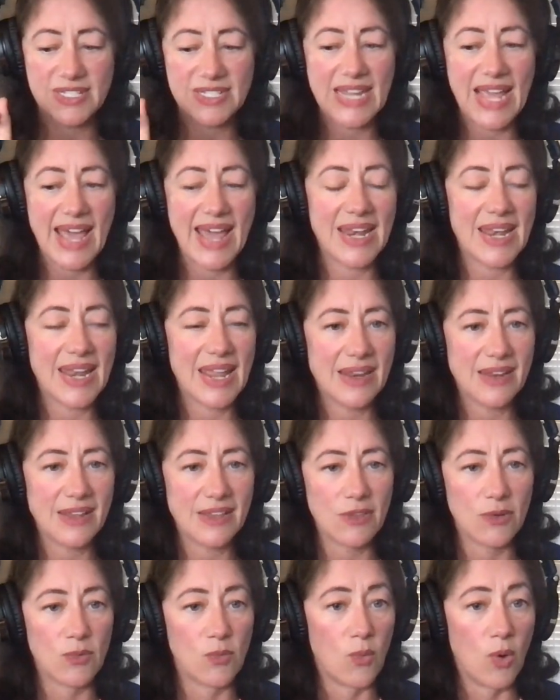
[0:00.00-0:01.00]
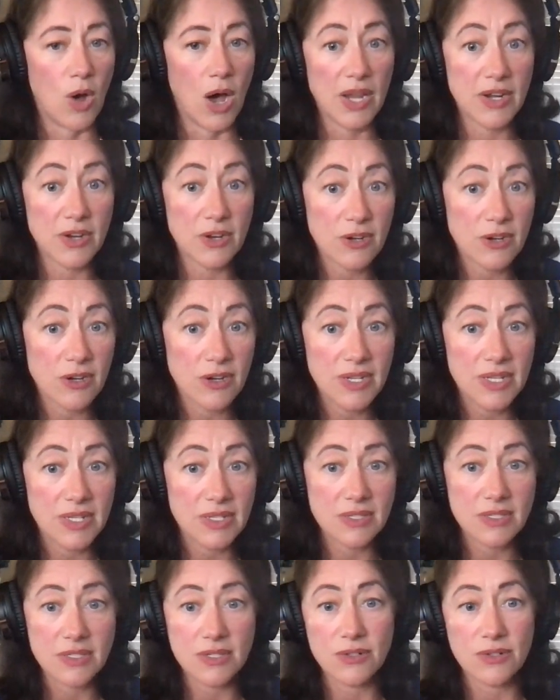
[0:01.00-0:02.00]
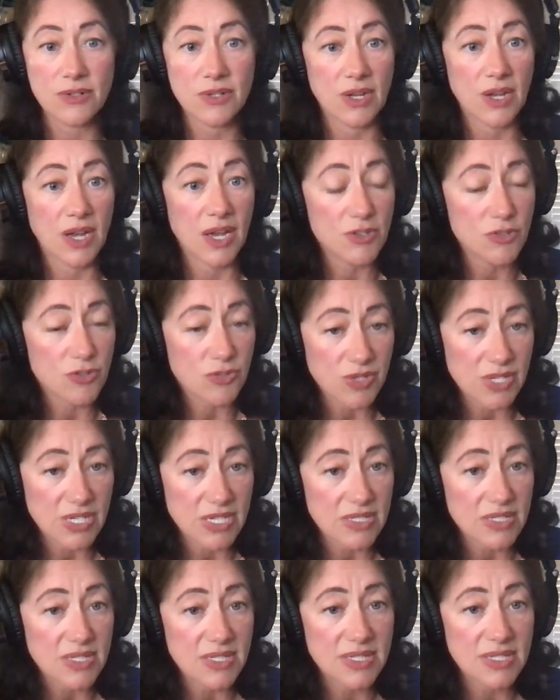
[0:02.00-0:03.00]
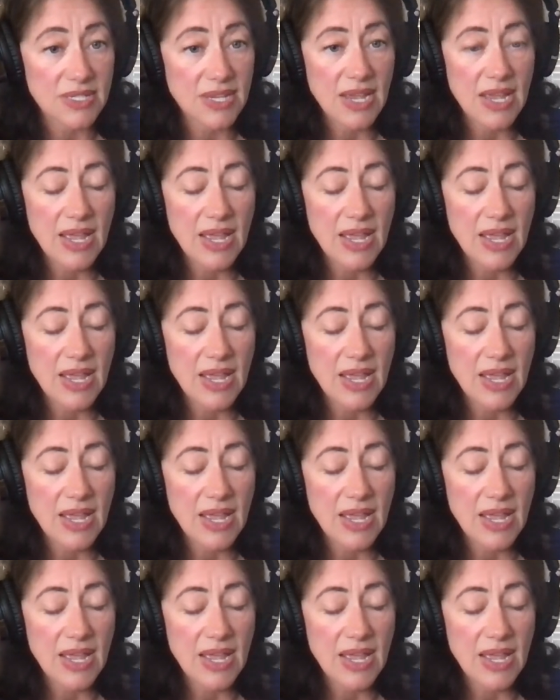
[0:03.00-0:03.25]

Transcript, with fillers: statinating the water in certain countries.